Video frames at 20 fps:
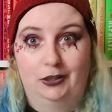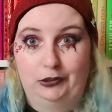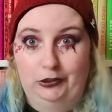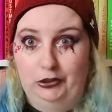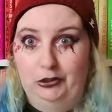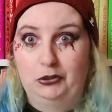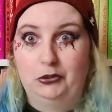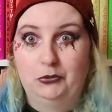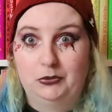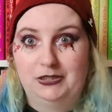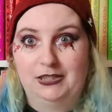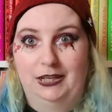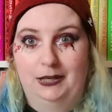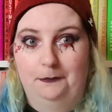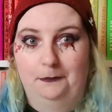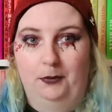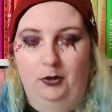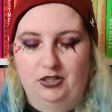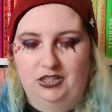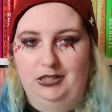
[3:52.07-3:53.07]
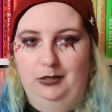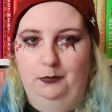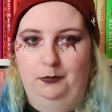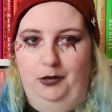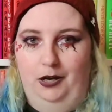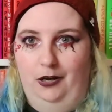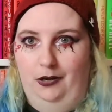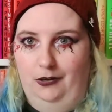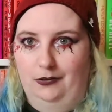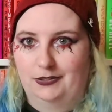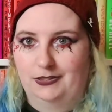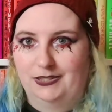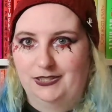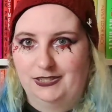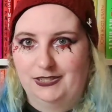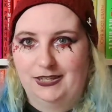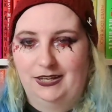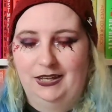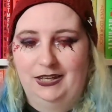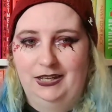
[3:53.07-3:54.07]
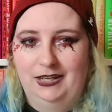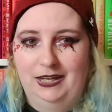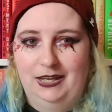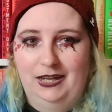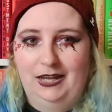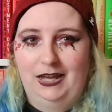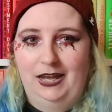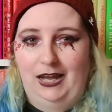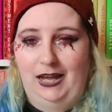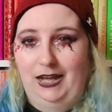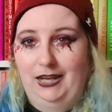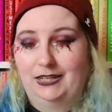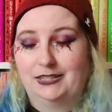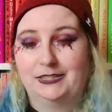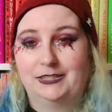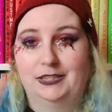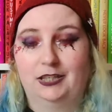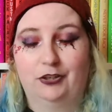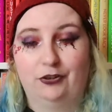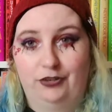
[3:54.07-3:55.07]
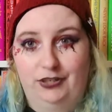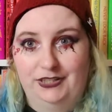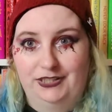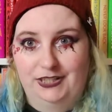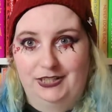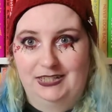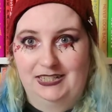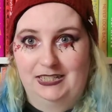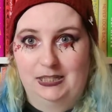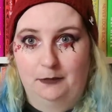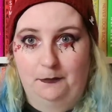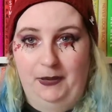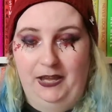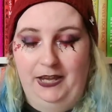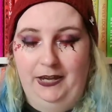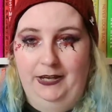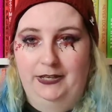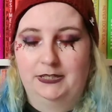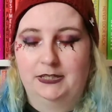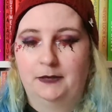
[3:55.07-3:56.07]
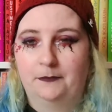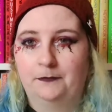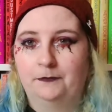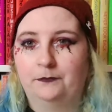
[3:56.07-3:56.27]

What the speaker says: losing body parts as the creature disappeared.